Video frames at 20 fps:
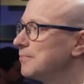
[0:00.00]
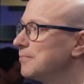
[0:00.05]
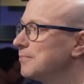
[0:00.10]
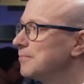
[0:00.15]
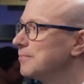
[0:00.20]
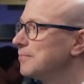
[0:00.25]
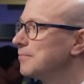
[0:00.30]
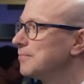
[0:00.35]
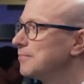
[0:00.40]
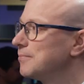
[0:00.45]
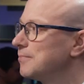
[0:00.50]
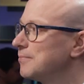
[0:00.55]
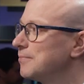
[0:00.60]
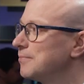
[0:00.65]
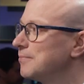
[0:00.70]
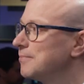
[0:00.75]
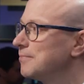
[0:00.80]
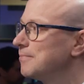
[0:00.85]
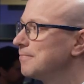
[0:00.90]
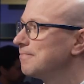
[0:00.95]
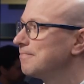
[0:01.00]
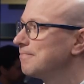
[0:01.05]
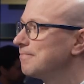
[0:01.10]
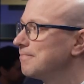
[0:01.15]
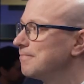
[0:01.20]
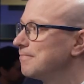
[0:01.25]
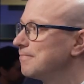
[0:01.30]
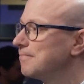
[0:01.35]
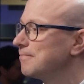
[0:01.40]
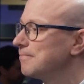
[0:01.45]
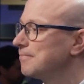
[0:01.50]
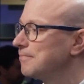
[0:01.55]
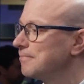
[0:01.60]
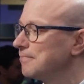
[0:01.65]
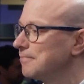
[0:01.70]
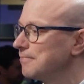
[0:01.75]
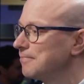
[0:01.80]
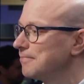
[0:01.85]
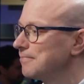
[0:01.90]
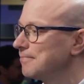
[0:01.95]

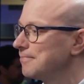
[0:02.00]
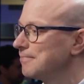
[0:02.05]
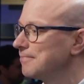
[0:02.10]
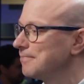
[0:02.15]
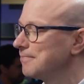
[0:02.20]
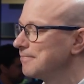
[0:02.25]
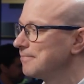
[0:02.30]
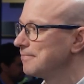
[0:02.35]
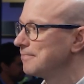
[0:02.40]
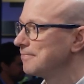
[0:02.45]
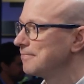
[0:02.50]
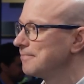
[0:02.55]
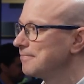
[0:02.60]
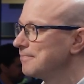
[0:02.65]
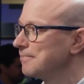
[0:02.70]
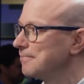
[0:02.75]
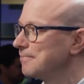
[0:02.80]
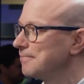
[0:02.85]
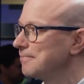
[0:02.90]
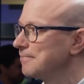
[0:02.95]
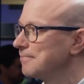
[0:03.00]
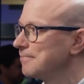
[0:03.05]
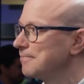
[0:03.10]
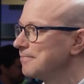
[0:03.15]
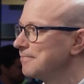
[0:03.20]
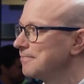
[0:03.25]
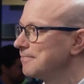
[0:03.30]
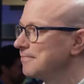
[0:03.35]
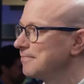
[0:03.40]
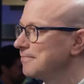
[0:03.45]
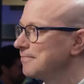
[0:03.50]
(silent)